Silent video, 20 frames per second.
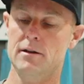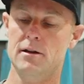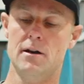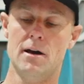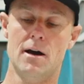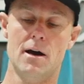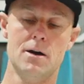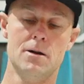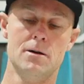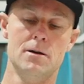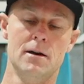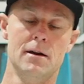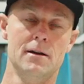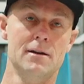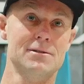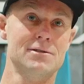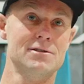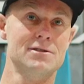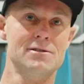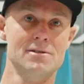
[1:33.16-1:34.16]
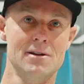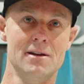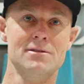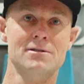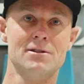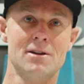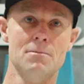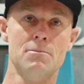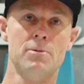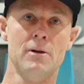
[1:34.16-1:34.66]
then you know it's
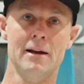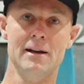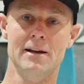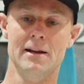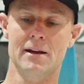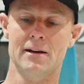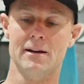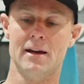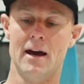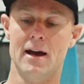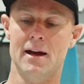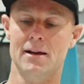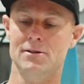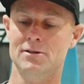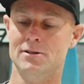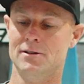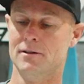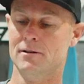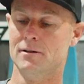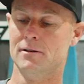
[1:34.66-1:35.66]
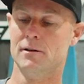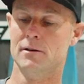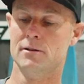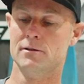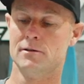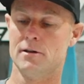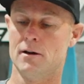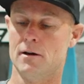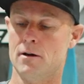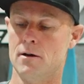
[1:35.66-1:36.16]
completely engaged.
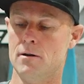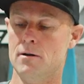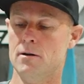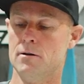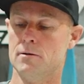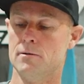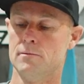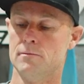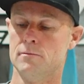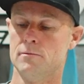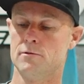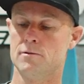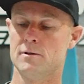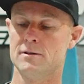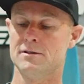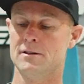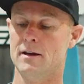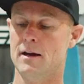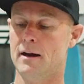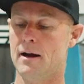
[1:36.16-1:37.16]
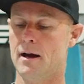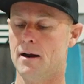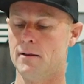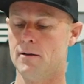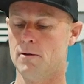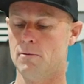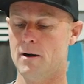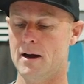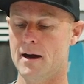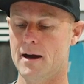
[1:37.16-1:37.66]
So twist that out
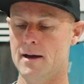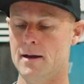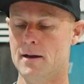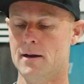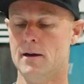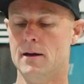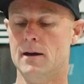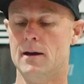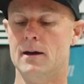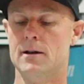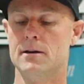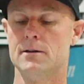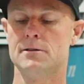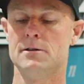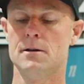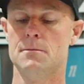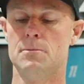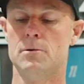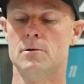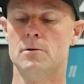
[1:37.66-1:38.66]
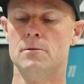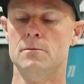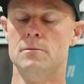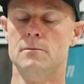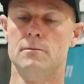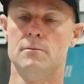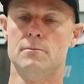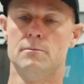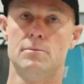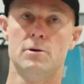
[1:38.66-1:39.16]
of the way, and a simple
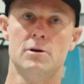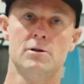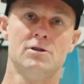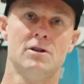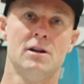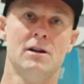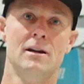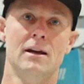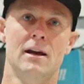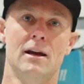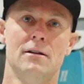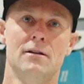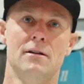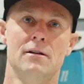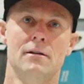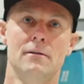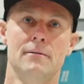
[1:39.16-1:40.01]
push connect.